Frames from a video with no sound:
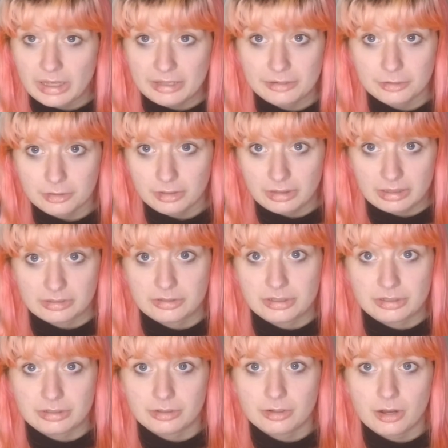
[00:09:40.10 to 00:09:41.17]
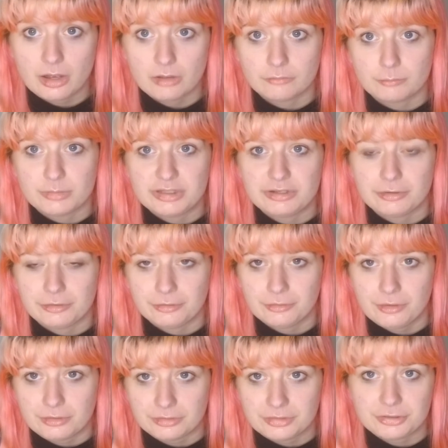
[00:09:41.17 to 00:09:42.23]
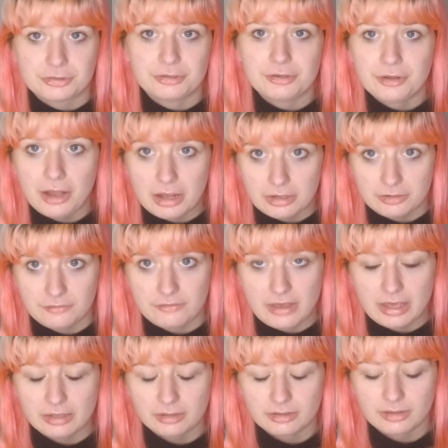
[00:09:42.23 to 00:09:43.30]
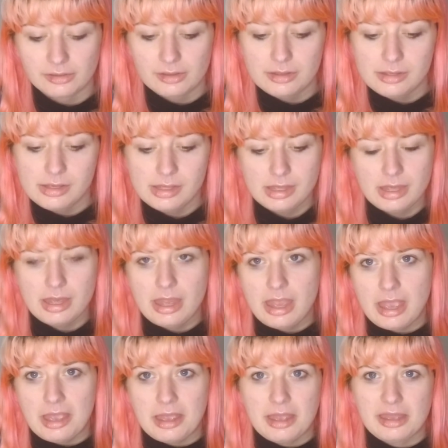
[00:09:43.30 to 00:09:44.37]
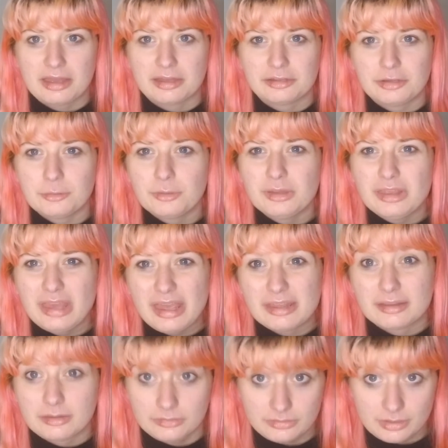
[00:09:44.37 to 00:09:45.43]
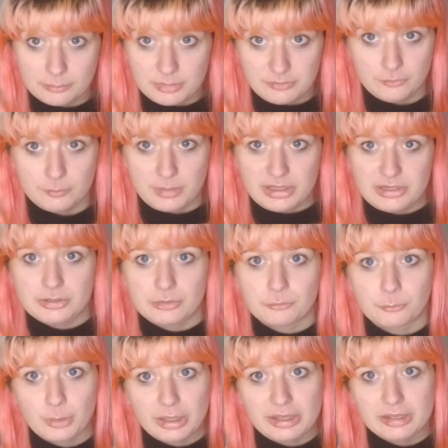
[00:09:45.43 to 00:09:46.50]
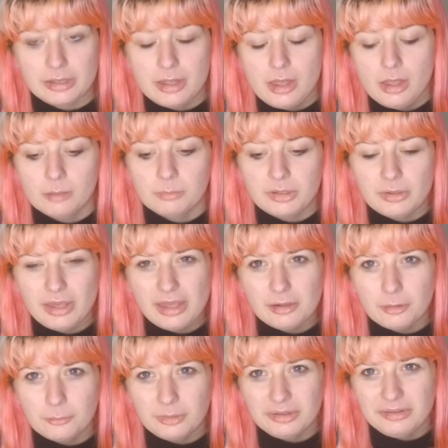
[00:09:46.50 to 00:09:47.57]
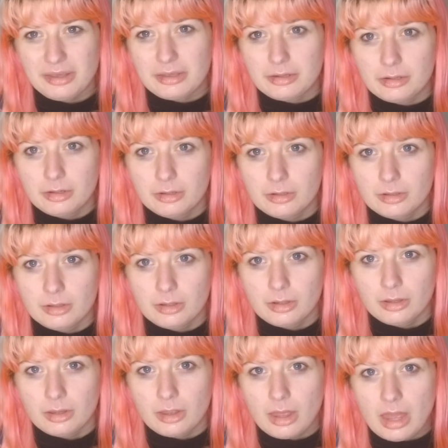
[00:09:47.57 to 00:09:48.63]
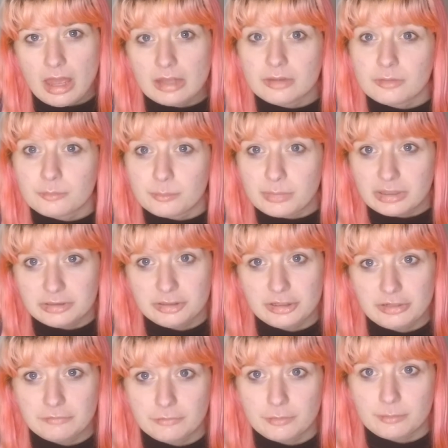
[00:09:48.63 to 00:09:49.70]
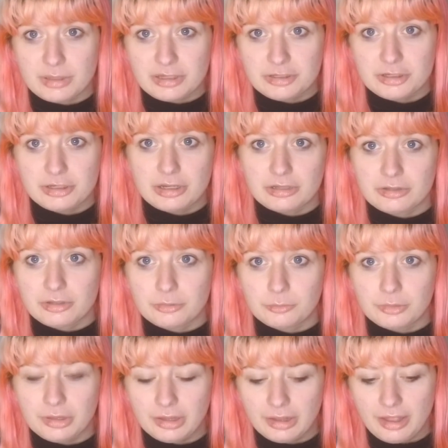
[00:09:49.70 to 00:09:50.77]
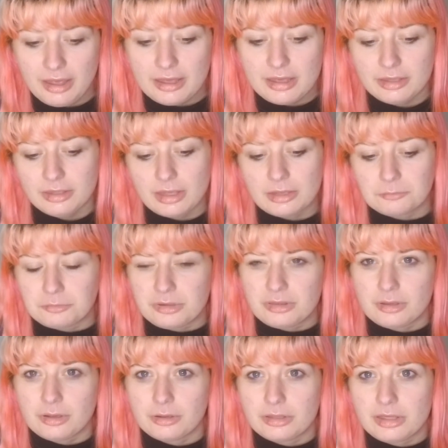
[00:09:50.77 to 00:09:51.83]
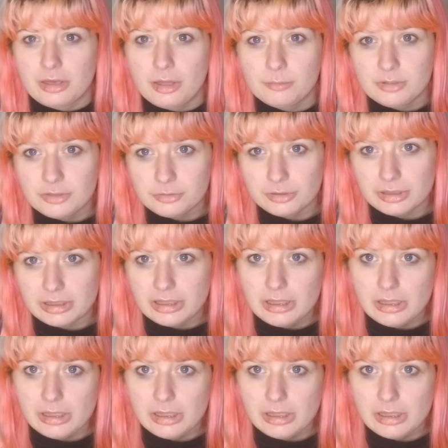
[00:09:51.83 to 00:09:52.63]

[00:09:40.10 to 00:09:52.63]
collection of material culture, your artifacts, and you can get some information, right? But you can't always get as much information as you'd like, and with archaeometry